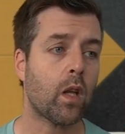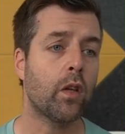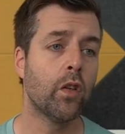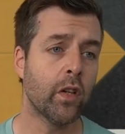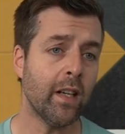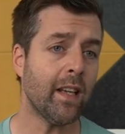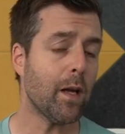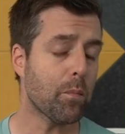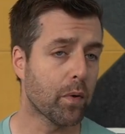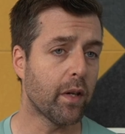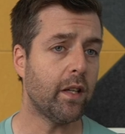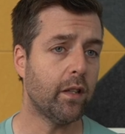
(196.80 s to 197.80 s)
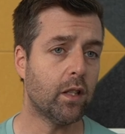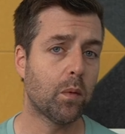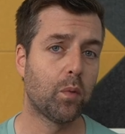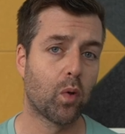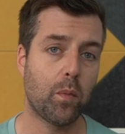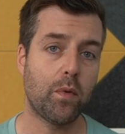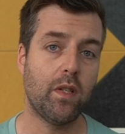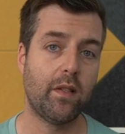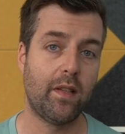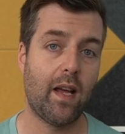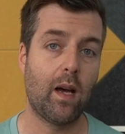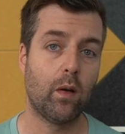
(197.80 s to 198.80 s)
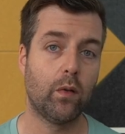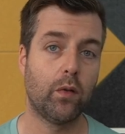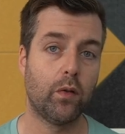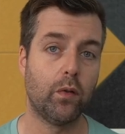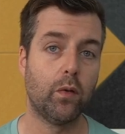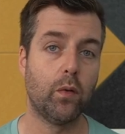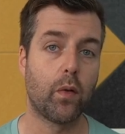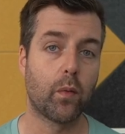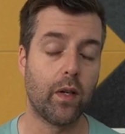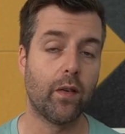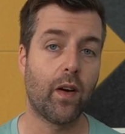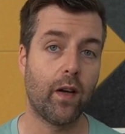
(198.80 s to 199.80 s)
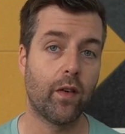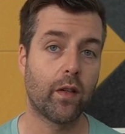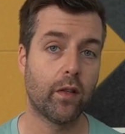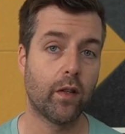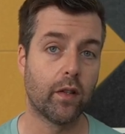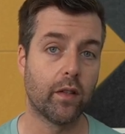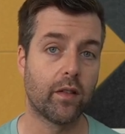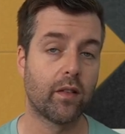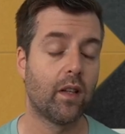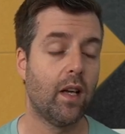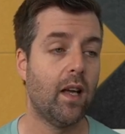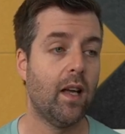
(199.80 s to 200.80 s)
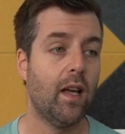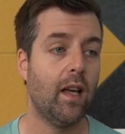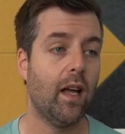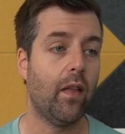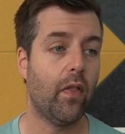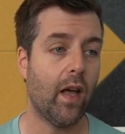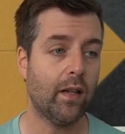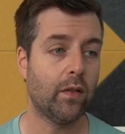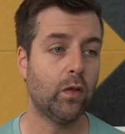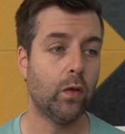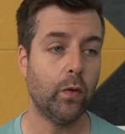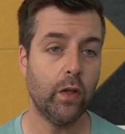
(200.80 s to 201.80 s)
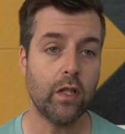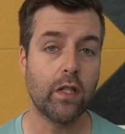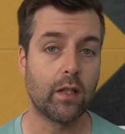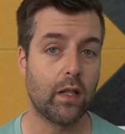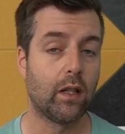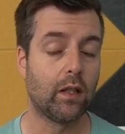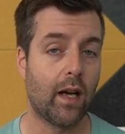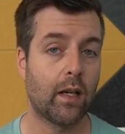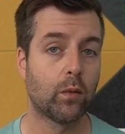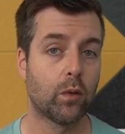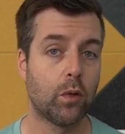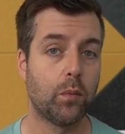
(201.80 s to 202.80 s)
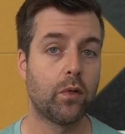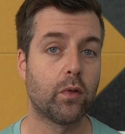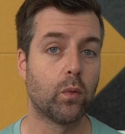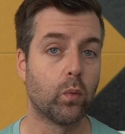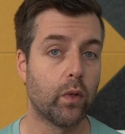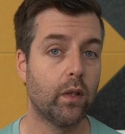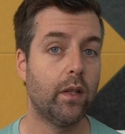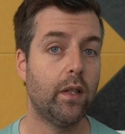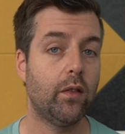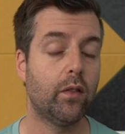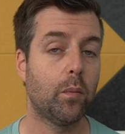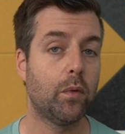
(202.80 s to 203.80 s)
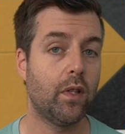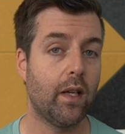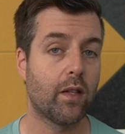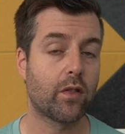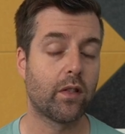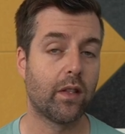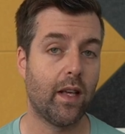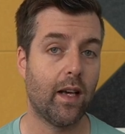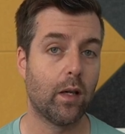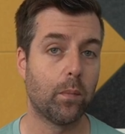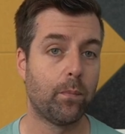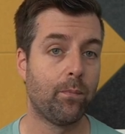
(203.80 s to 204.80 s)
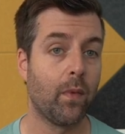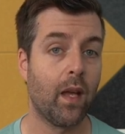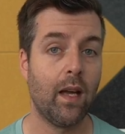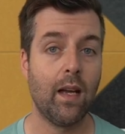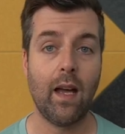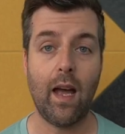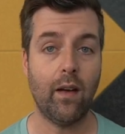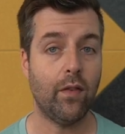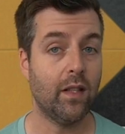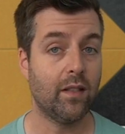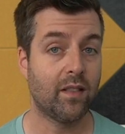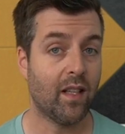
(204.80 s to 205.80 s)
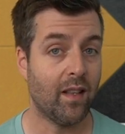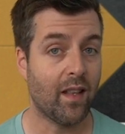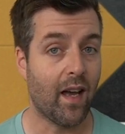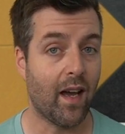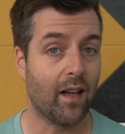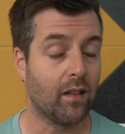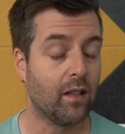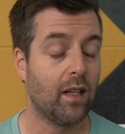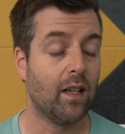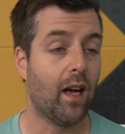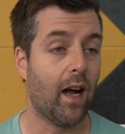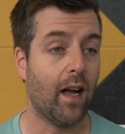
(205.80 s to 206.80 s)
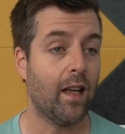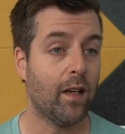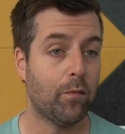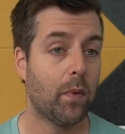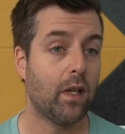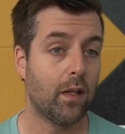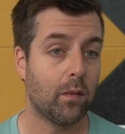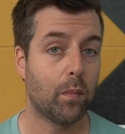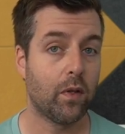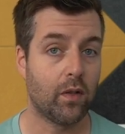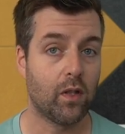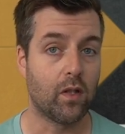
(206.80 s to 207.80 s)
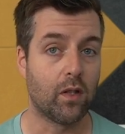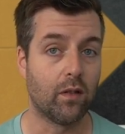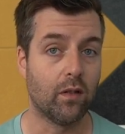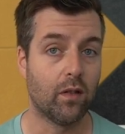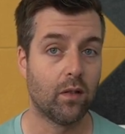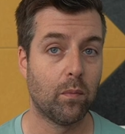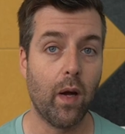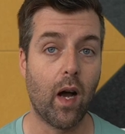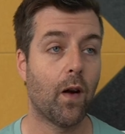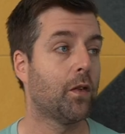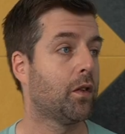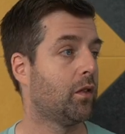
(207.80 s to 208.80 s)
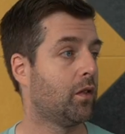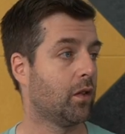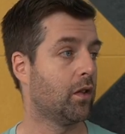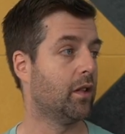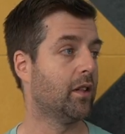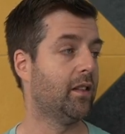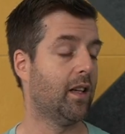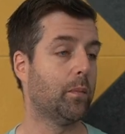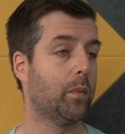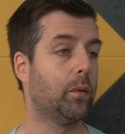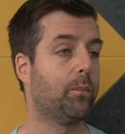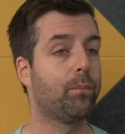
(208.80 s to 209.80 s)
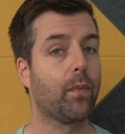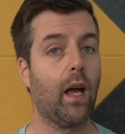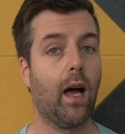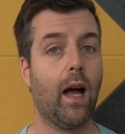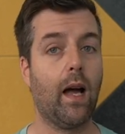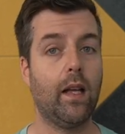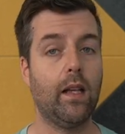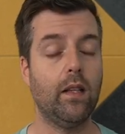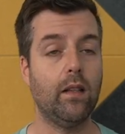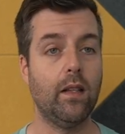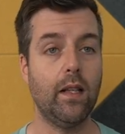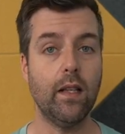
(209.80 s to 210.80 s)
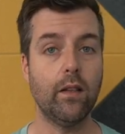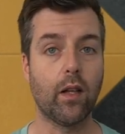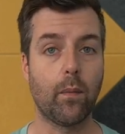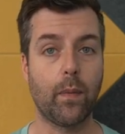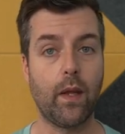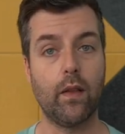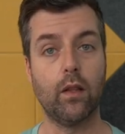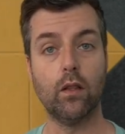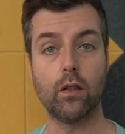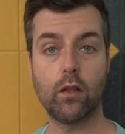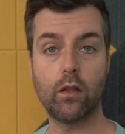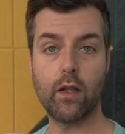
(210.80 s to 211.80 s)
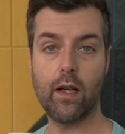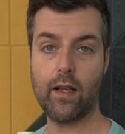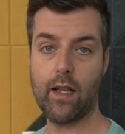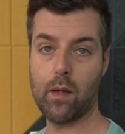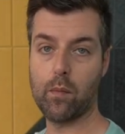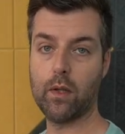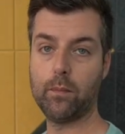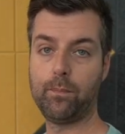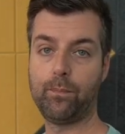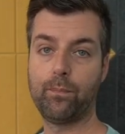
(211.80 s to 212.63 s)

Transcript: you're going to get pretty good absorption down to 300 to 500 hertz, and that's sufficient in a lot of rooms to really substantially help. Having said that, I have been in positions, my office is a good example, I needed something that looked good on camera.